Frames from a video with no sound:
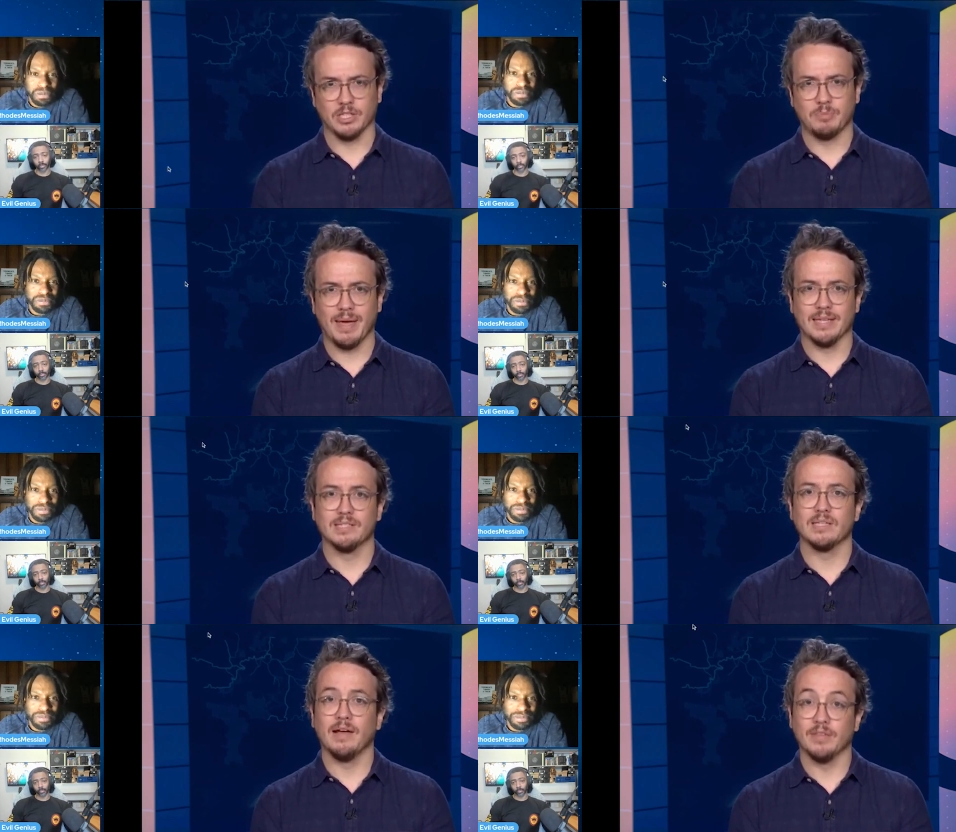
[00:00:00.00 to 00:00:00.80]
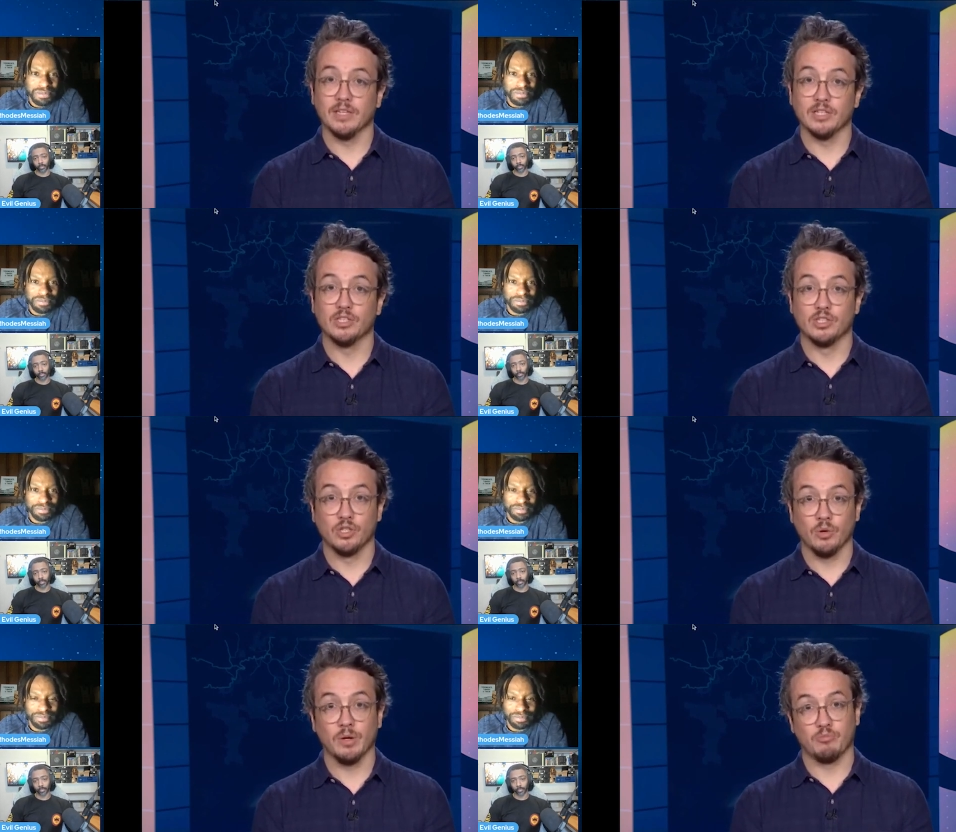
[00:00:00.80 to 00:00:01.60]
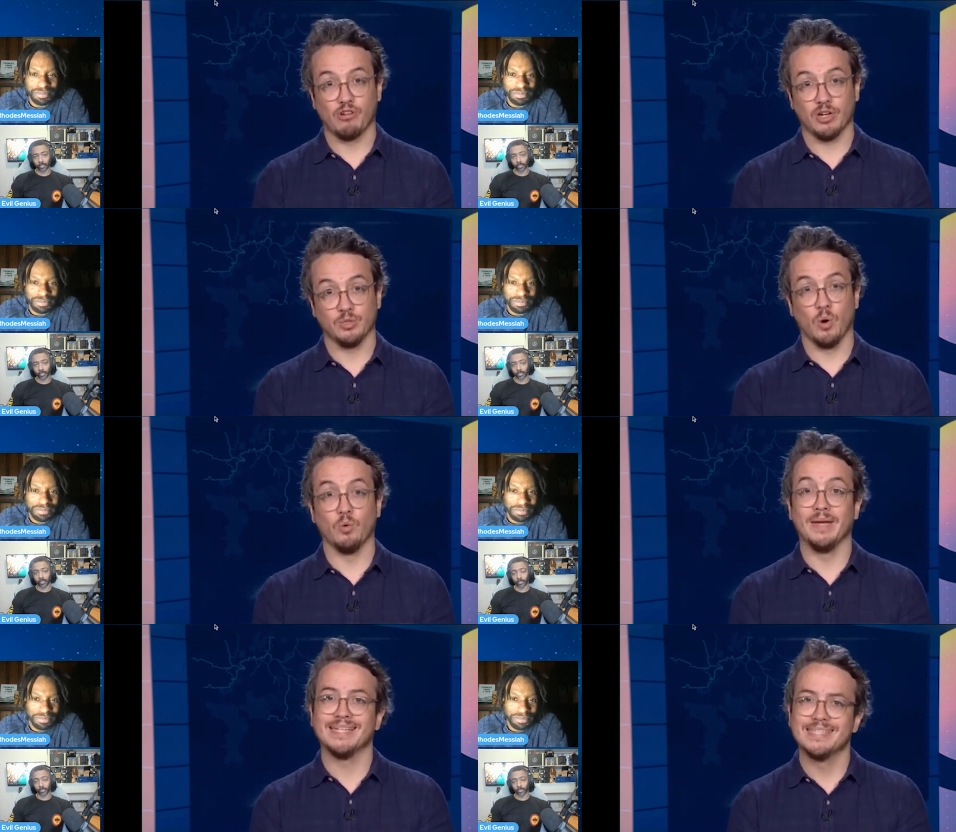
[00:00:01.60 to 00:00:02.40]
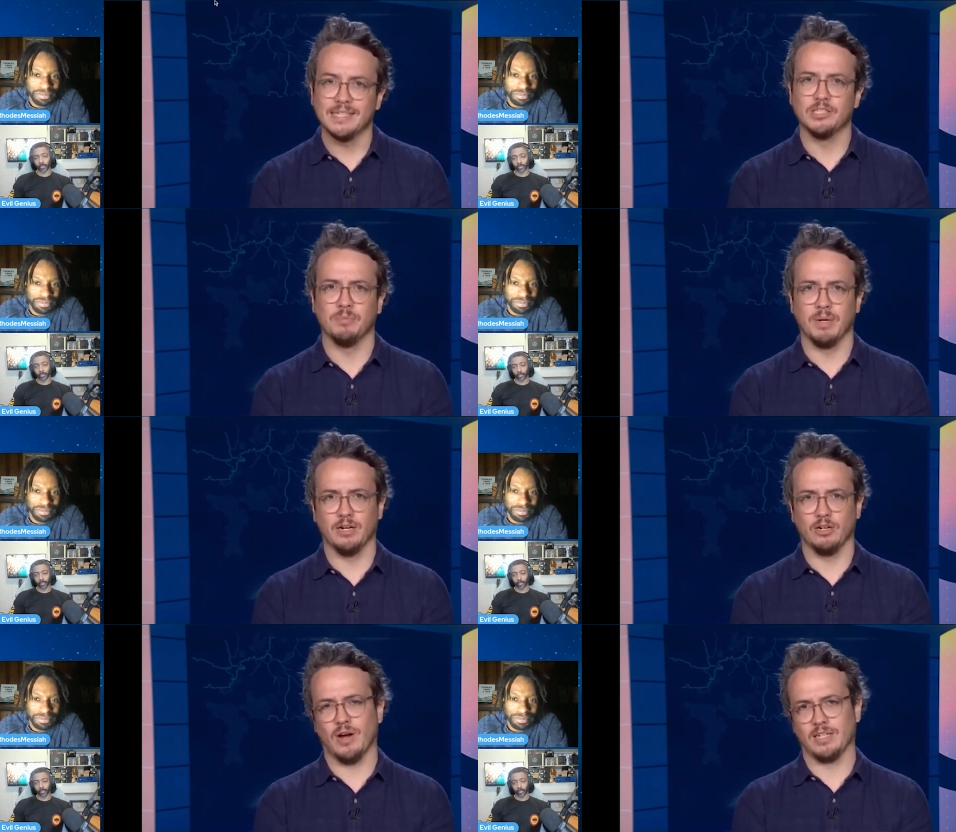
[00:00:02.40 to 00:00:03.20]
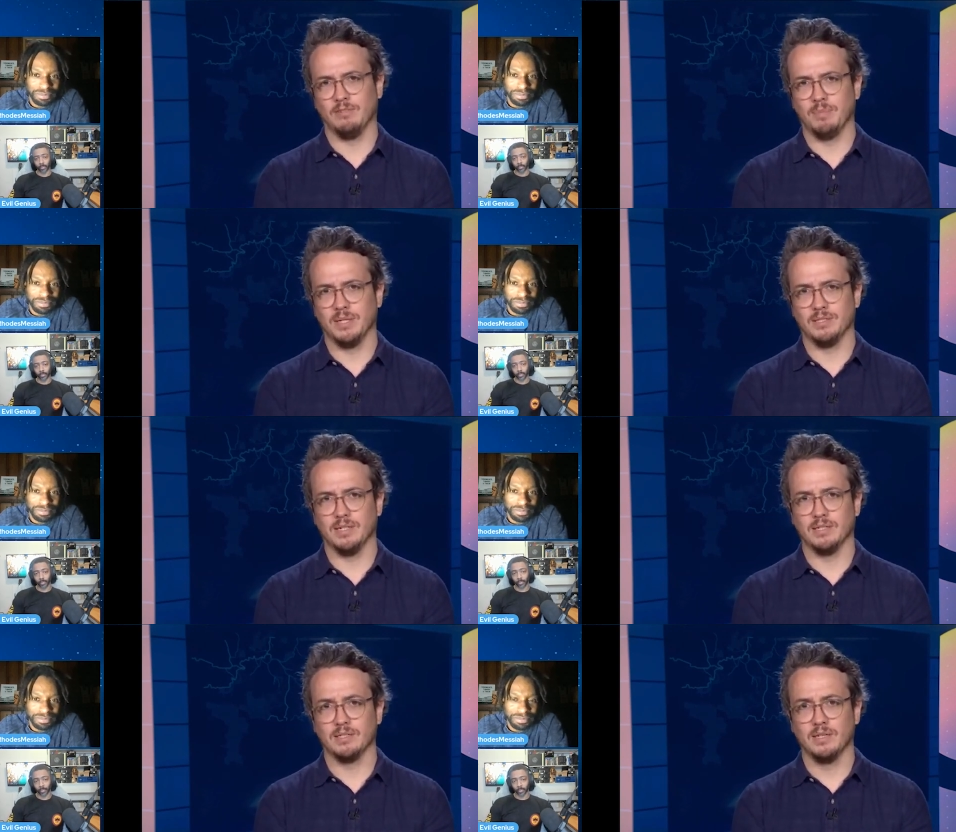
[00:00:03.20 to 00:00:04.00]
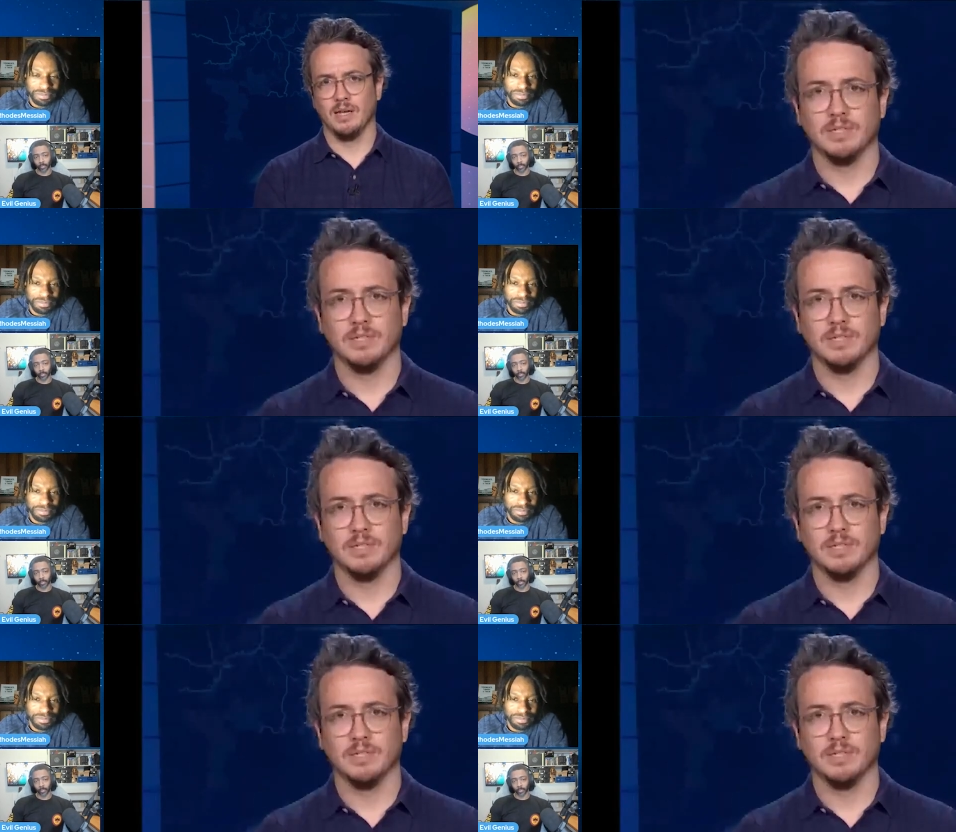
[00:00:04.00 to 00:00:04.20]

Speaker 1: the space, and the ensuing price war will mean it ceases to be an attractive business.